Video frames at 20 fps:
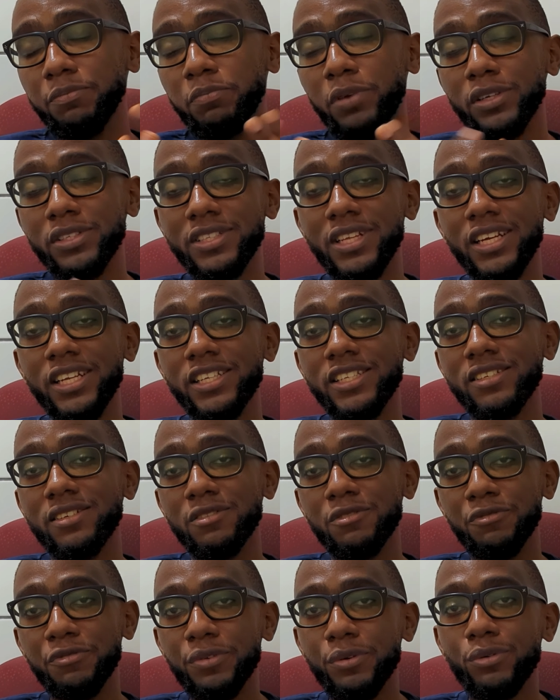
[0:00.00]
personally
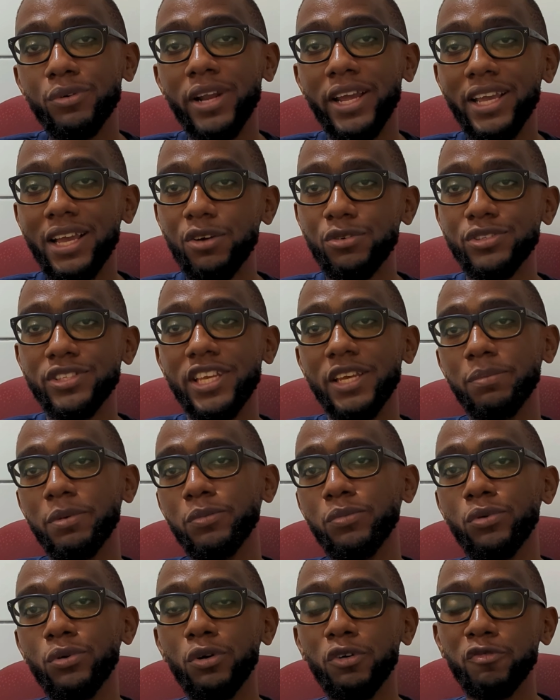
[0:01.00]
didn't feel like I was
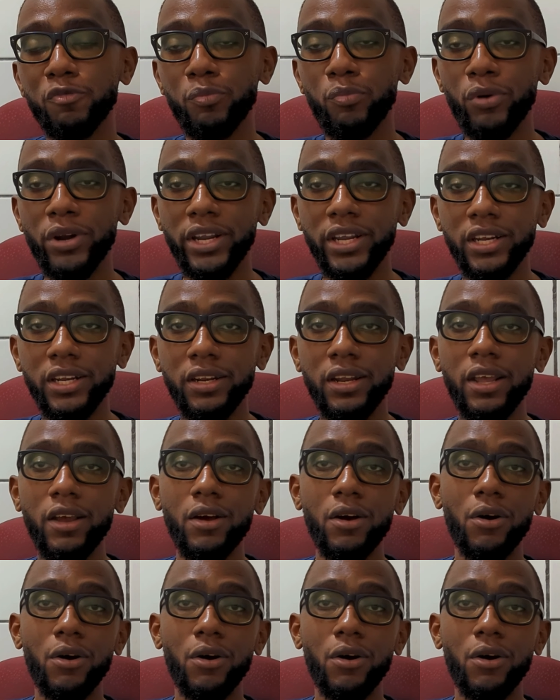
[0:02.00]
capable of bringing